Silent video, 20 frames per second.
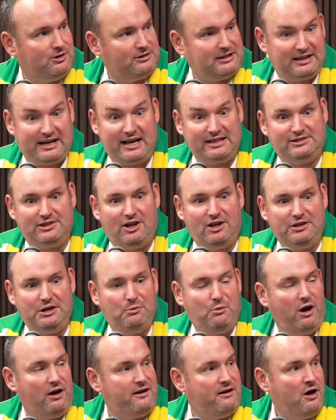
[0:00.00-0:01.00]
and that's all you
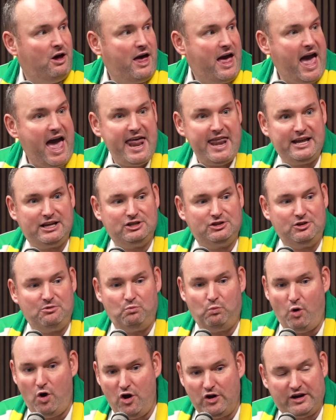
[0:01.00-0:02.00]
want. Eriksen
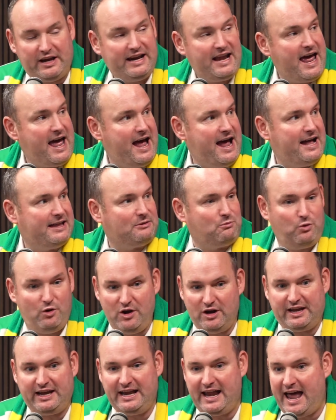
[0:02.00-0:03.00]
working hard.
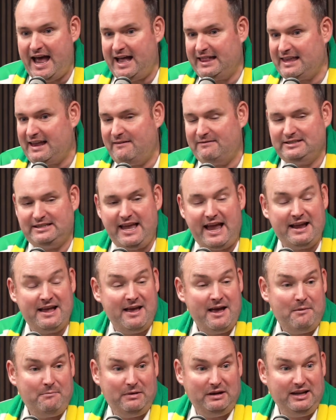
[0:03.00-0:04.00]
I'd say
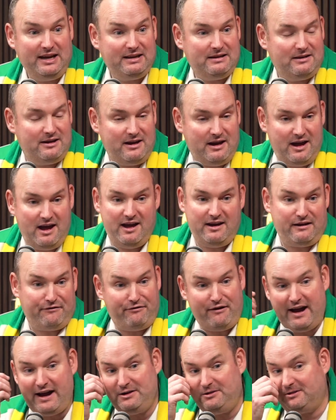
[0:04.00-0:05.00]
the
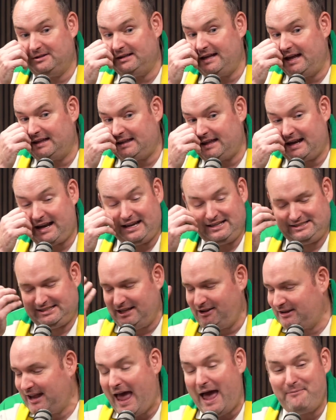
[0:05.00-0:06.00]
final lad, I
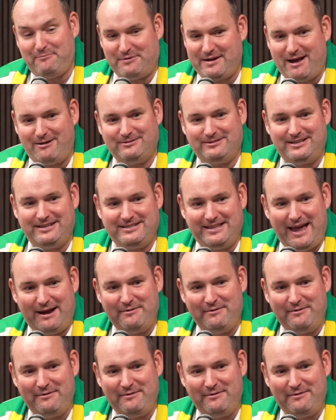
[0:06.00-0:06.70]
still can't pronounce his name.